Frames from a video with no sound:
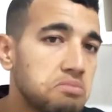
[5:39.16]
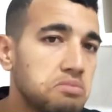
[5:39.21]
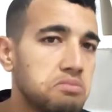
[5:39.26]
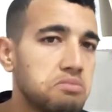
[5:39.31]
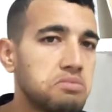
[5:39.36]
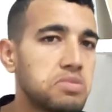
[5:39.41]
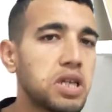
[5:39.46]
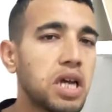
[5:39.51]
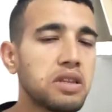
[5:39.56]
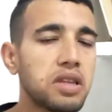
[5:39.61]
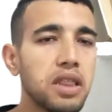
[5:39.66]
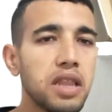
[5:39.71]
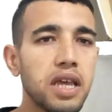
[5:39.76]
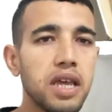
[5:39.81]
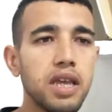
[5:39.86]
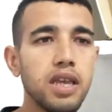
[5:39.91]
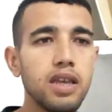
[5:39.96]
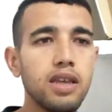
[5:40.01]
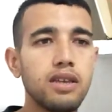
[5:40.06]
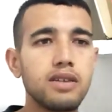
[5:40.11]

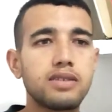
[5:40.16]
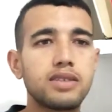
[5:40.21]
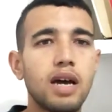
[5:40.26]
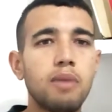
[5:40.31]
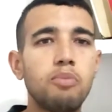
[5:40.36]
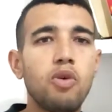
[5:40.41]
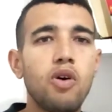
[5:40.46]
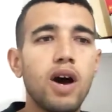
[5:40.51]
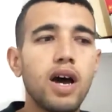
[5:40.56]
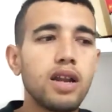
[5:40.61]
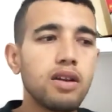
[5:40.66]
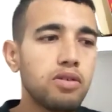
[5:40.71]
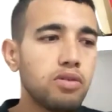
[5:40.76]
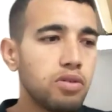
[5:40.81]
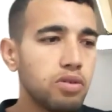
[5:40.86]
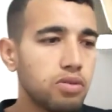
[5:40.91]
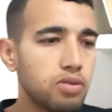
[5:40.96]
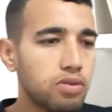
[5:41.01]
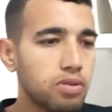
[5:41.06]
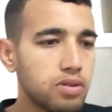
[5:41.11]
Suddenly, someone
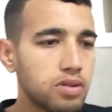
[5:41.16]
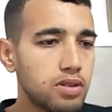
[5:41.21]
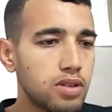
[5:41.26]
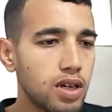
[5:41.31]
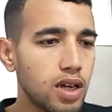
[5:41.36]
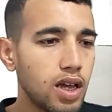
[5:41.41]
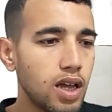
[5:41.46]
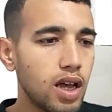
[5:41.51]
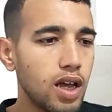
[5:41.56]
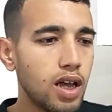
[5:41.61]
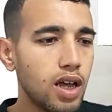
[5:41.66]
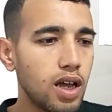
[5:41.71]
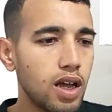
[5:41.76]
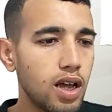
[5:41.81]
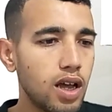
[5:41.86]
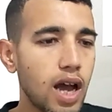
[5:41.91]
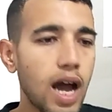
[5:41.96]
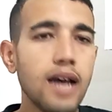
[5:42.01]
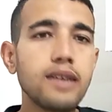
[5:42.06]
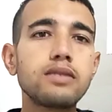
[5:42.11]
who could
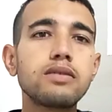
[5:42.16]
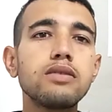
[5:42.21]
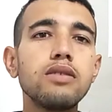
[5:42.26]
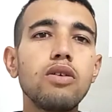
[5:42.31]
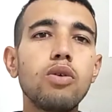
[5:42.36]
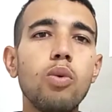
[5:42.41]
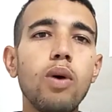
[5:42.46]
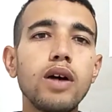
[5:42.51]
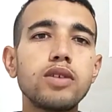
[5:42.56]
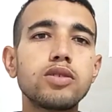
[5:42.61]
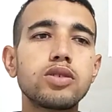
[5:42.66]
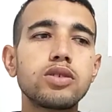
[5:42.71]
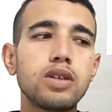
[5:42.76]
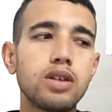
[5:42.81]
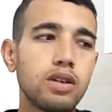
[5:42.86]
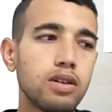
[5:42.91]
ask you a question.